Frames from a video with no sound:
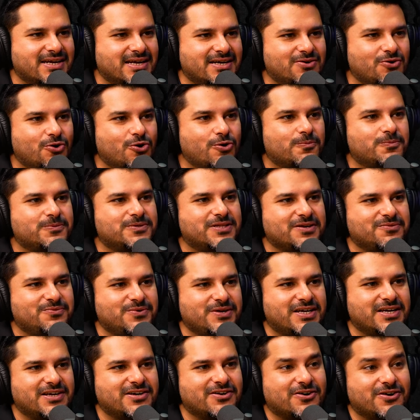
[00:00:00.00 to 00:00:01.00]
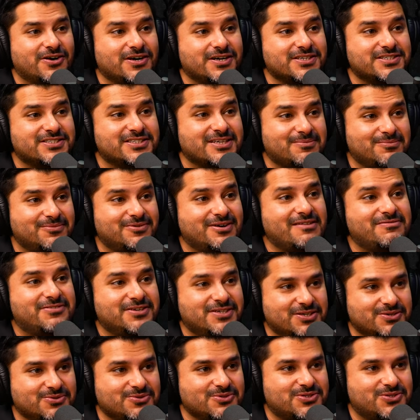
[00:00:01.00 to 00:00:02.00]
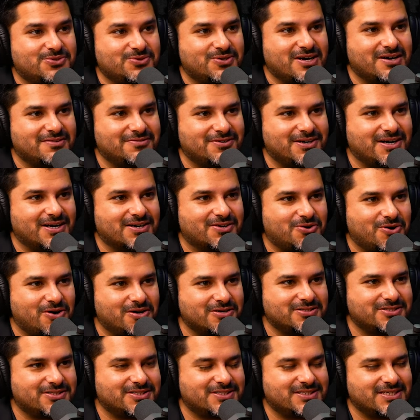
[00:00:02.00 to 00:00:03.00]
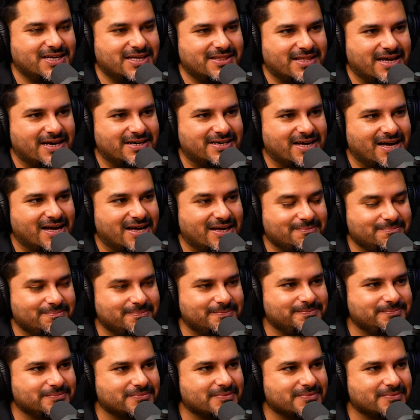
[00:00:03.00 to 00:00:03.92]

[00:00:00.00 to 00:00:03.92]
and hoped that we can earn some revenues to cover our costs at that time.